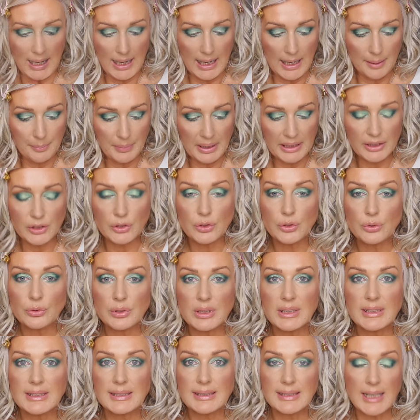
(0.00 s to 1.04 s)
I might do
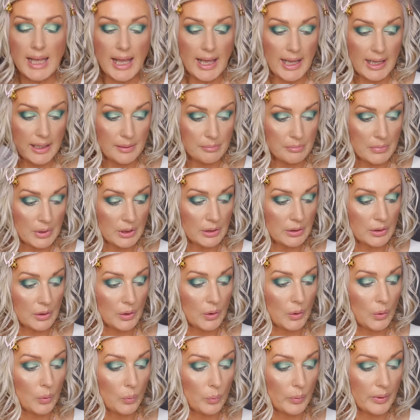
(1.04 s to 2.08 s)
the same
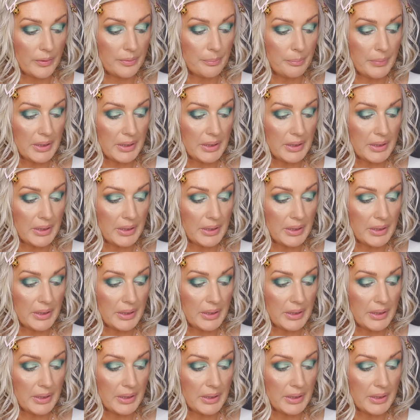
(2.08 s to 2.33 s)
with